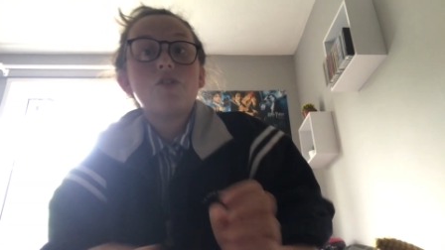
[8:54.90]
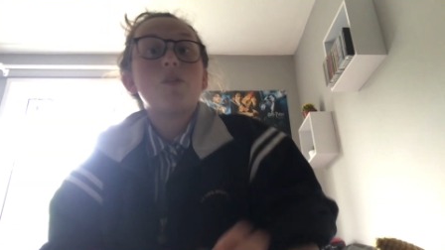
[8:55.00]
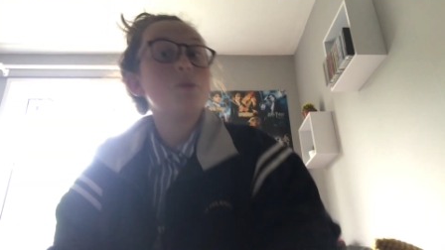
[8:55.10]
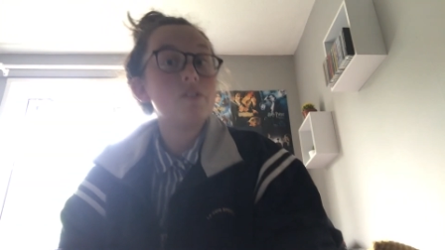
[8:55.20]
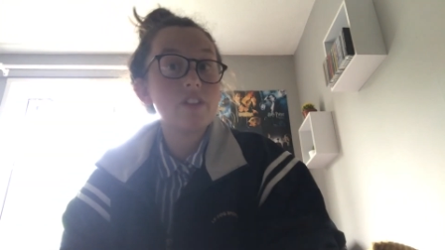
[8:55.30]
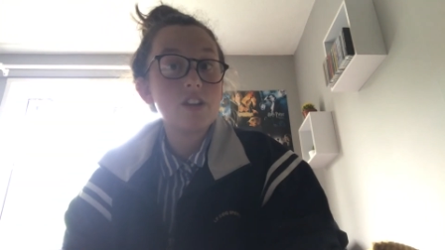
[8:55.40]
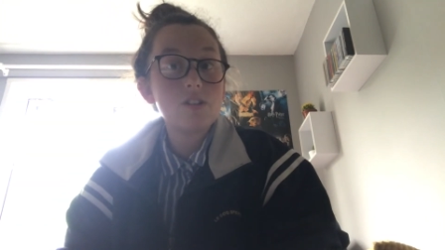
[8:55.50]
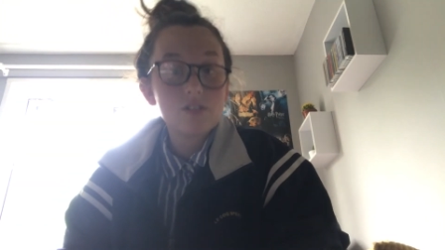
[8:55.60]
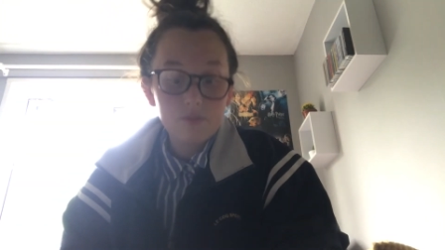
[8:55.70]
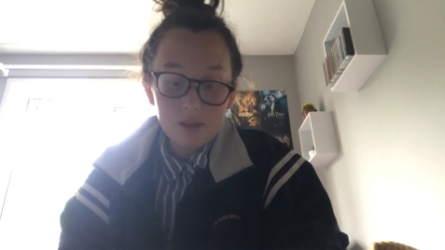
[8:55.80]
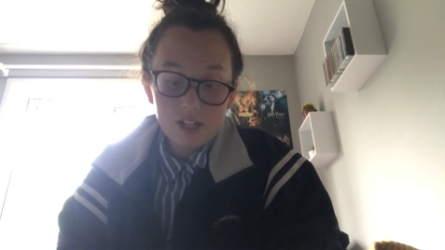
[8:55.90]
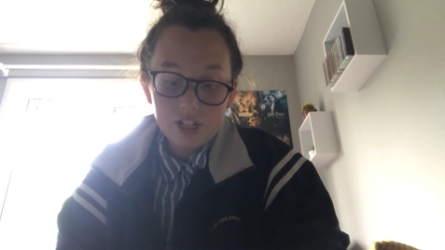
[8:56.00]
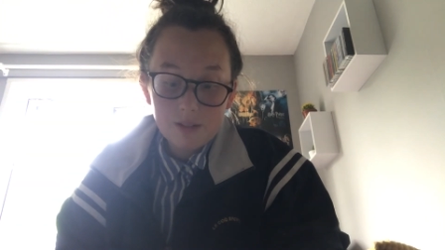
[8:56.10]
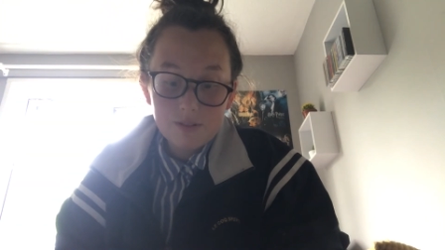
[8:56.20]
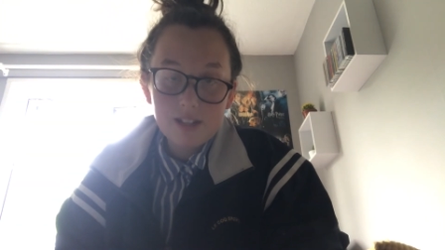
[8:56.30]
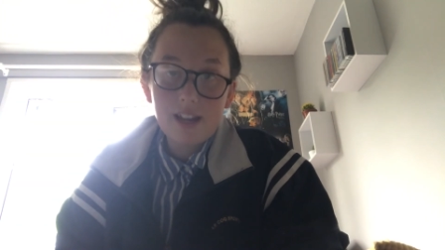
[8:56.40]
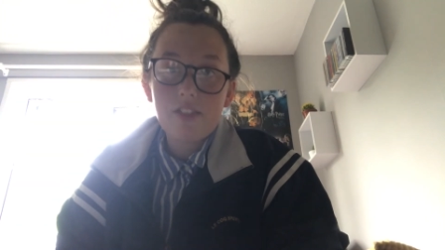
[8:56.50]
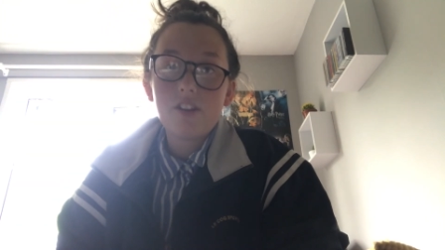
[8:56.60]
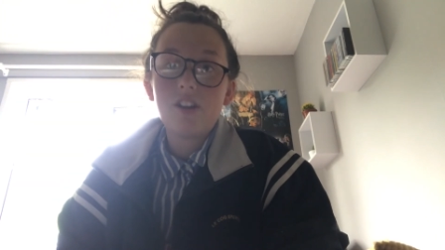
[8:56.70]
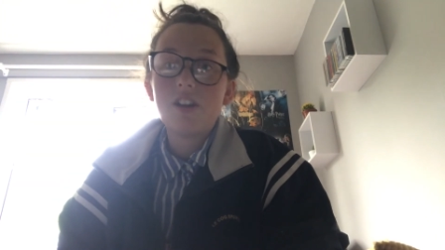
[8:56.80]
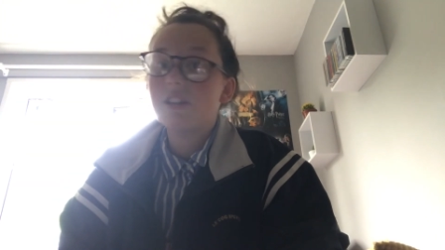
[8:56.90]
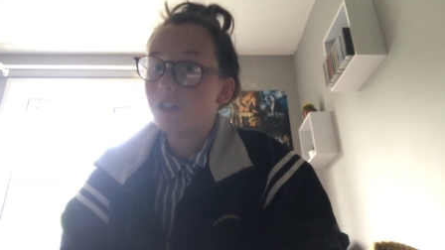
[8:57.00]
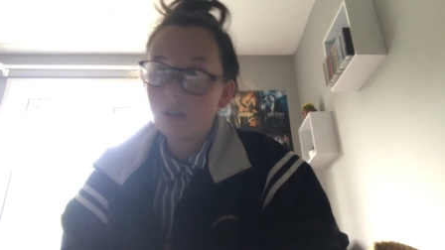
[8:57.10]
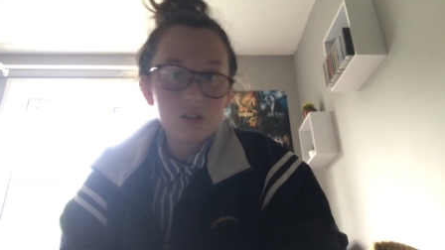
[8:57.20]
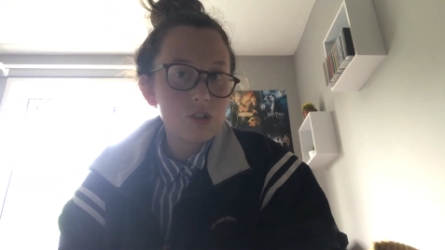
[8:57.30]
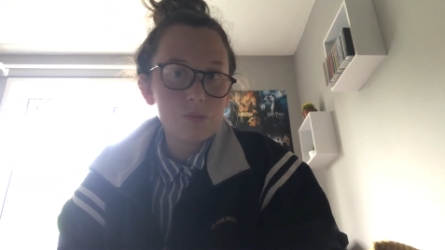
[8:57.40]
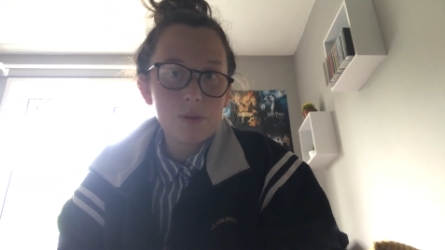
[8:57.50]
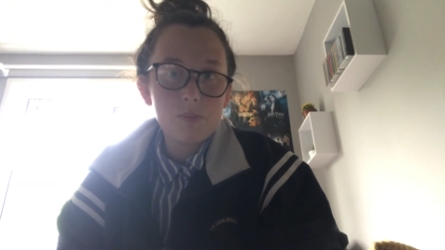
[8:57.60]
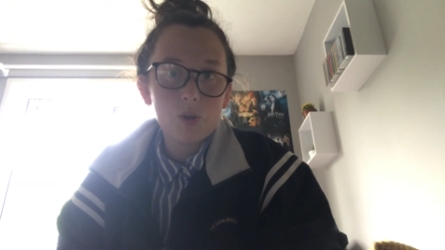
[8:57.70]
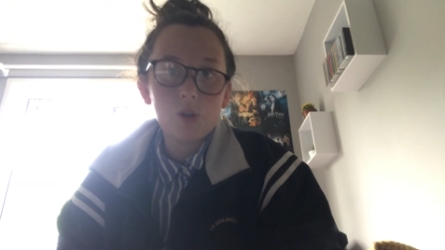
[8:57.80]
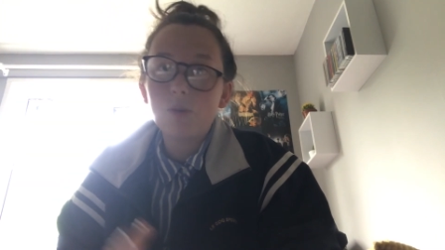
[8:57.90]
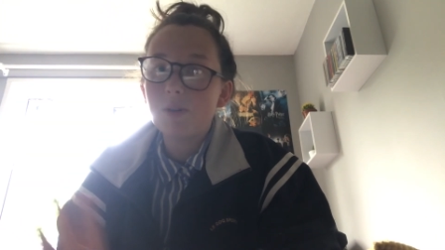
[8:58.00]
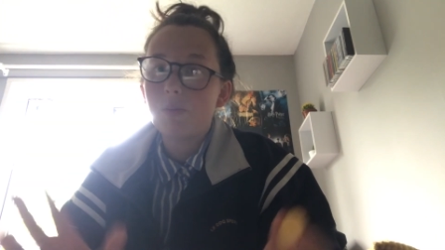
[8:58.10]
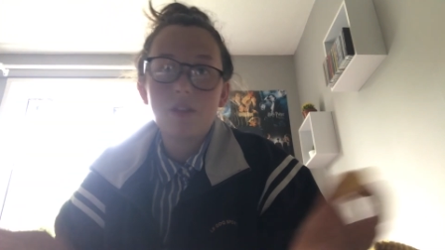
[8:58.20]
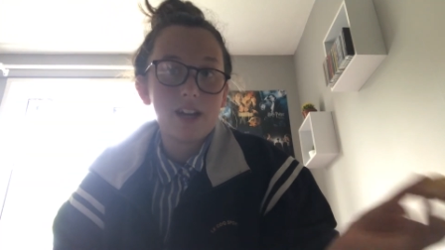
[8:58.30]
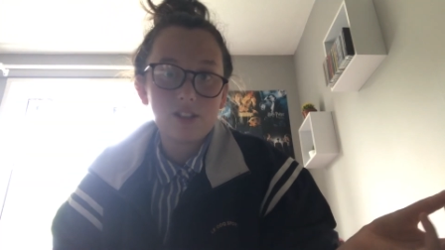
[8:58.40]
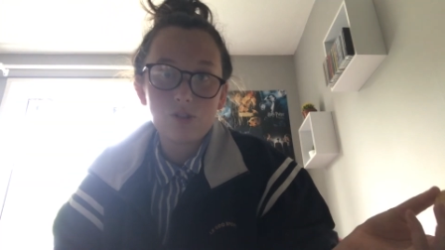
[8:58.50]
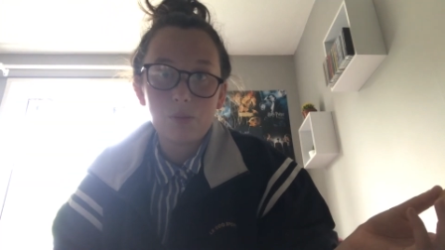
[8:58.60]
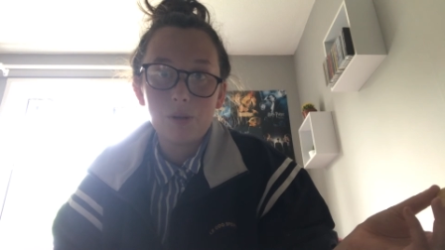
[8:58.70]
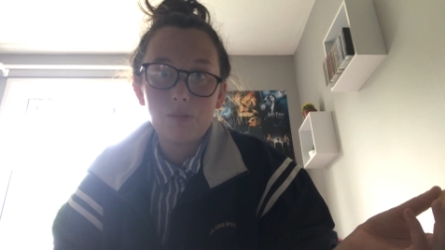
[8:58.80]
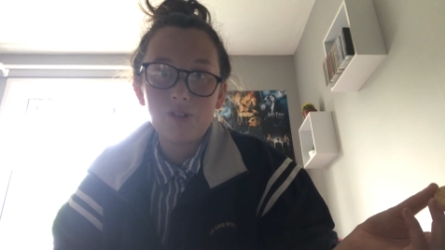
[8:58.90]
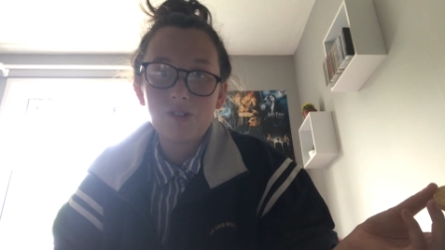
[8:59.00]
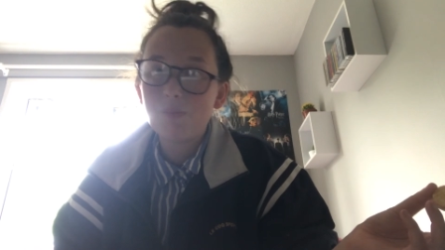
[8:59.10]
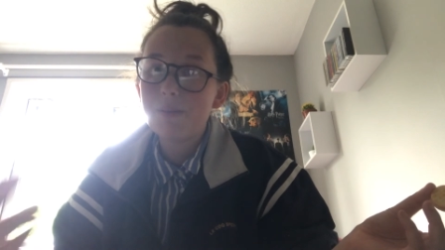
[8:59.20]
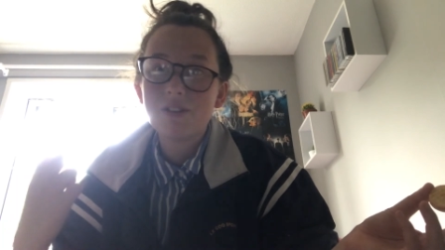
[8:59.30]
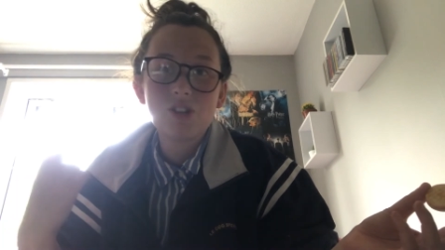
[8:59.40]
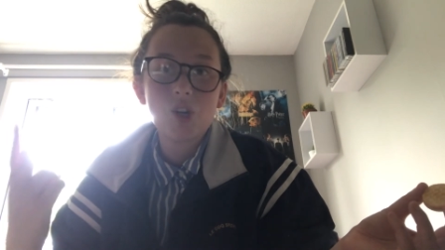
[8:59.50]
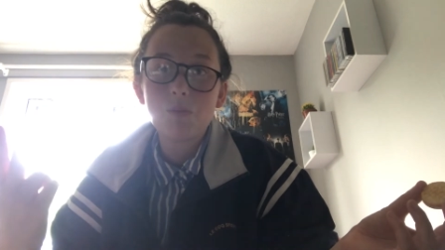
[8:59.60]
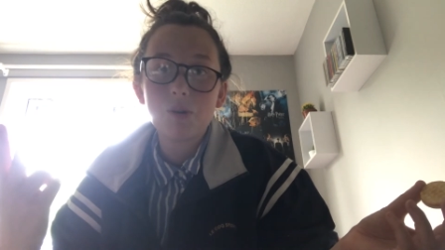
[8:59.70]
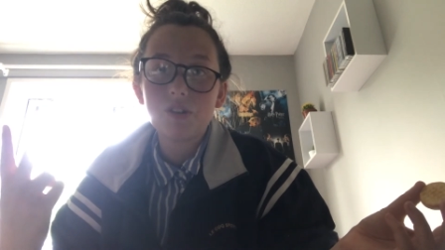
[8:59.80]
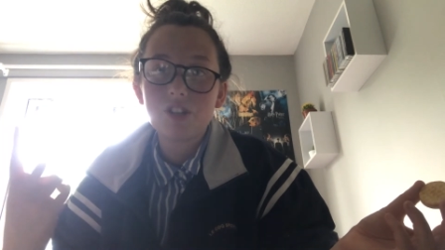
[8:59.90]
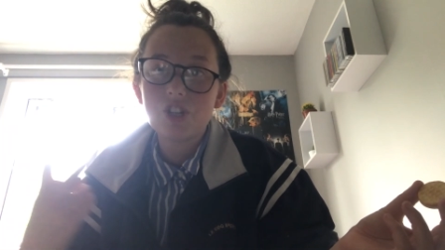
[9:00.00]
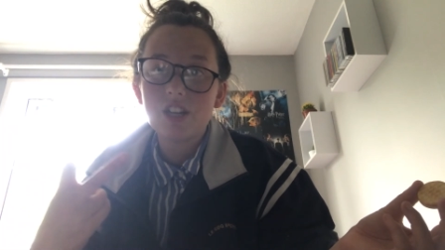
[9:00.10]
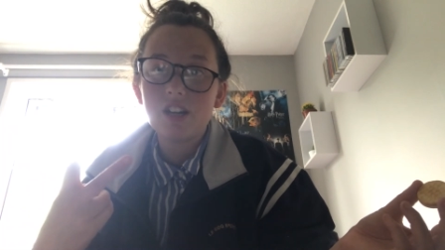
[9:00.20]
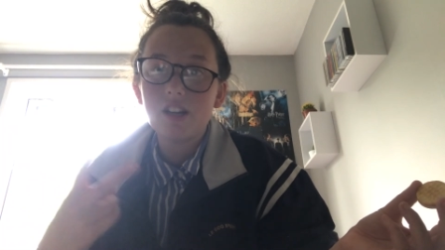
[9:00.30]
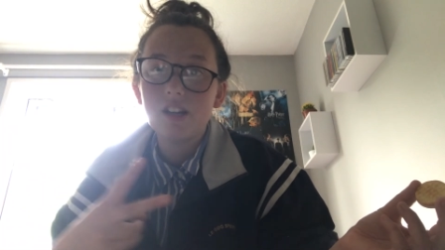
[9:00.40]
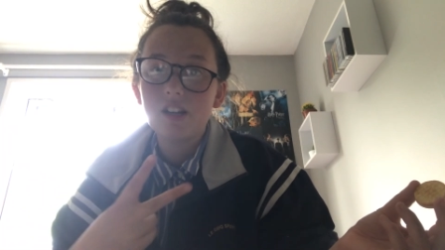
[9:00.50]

for more videos of me and James together. There should be more coming up in the next couple of months. Maybe two more this year.